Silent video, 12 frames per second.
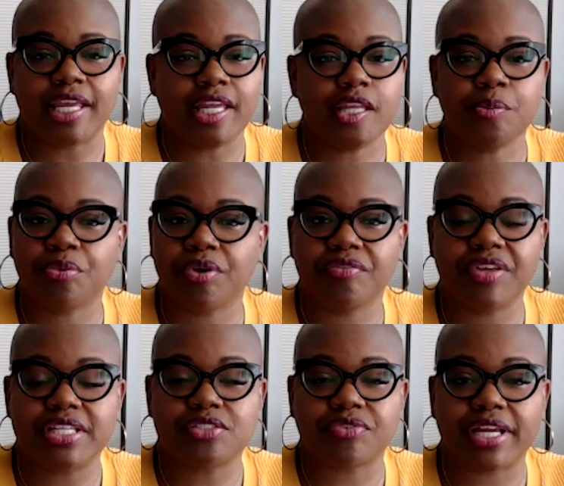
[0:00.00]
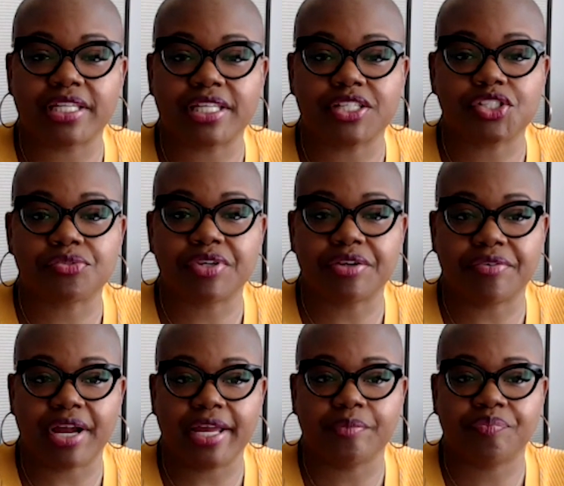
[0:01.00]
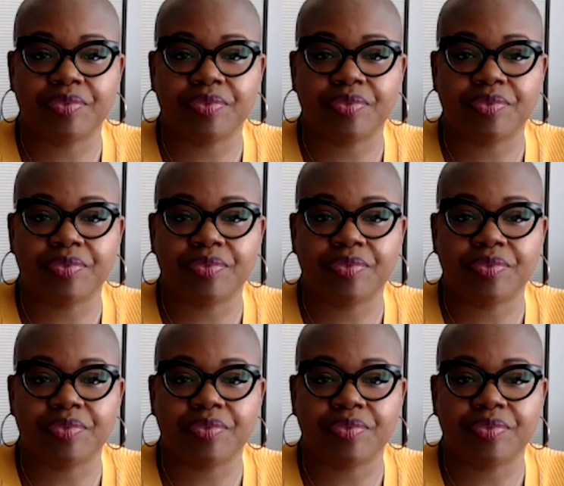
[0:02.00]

any previous regulation rewrite.